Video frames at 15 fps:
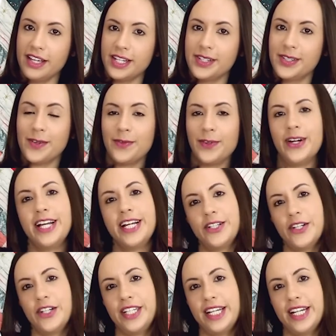So if you're
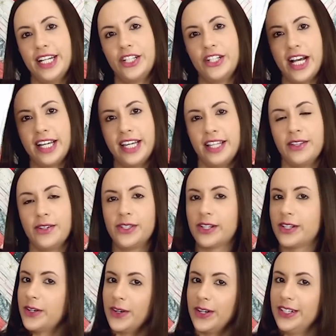interested in checking those
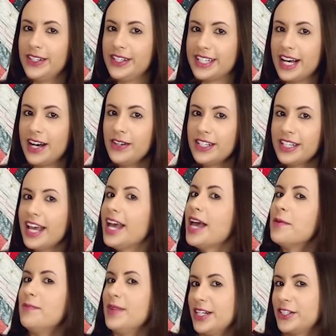tutorials out,
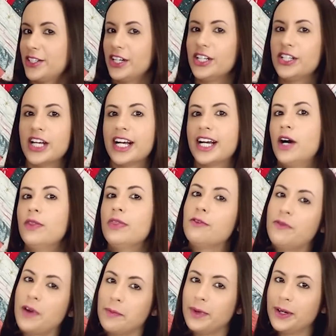make sure to check out the
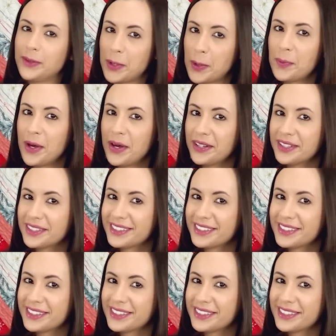fabric lookbook.